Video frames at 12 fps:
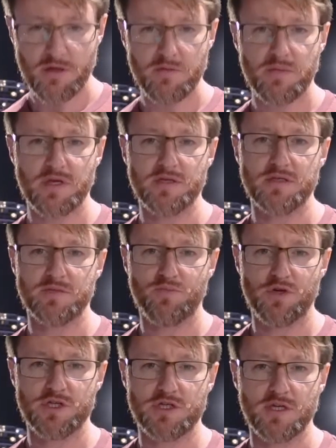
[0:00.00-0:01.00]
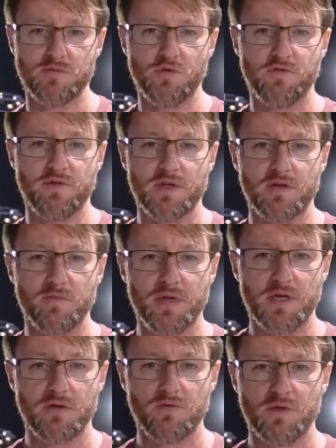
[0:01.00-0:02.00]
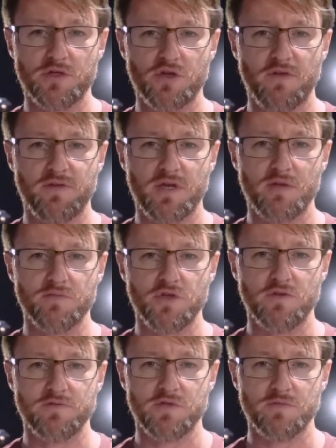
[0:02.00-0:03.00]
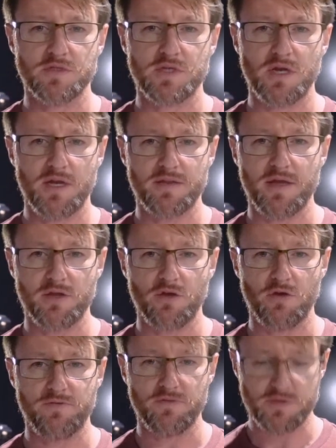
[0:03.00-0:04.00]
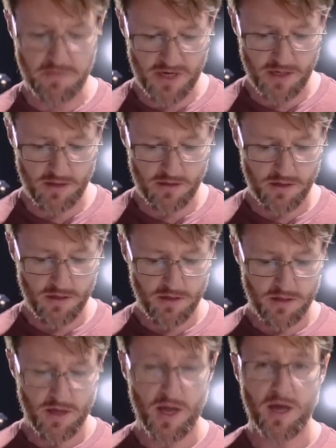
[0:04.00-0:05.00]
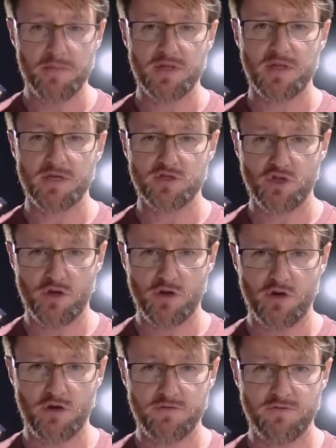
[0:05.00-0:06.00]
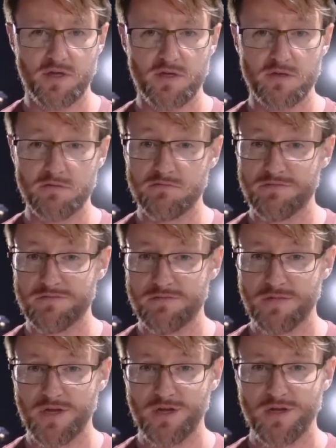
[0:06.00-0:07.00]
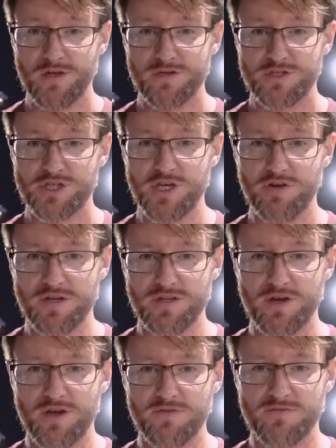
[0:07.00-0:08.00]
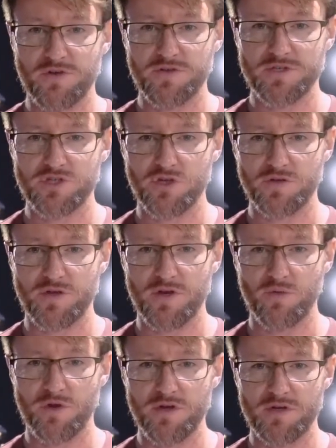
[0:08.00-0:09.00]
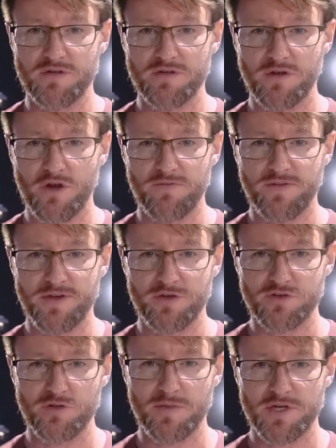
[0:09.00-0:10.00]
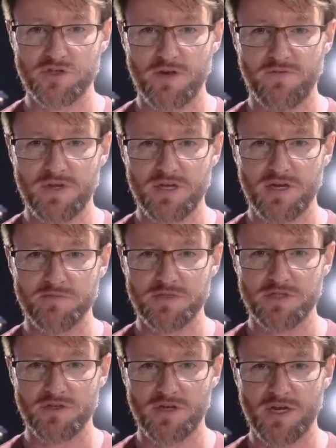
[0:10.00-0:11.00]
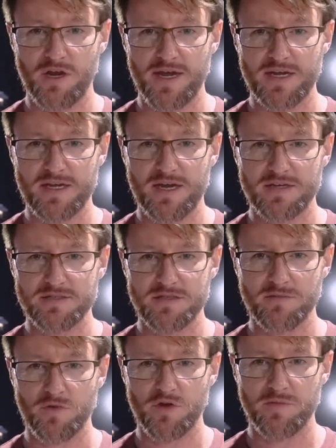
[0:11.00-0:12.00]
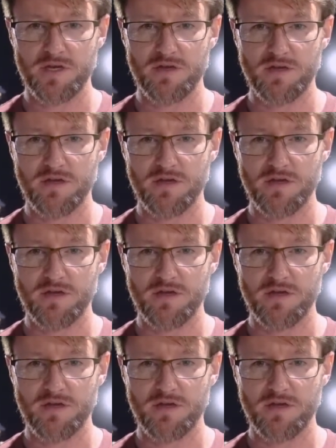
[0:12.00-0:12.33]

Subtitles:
because this bridge does move a little bit when the traffic comes over. So I'm just gonna let that go for its minute and then turn it off, and cheering that I've got this shot that I wanted. Hopefully not too much traffic comes. It's only light cars at the moment.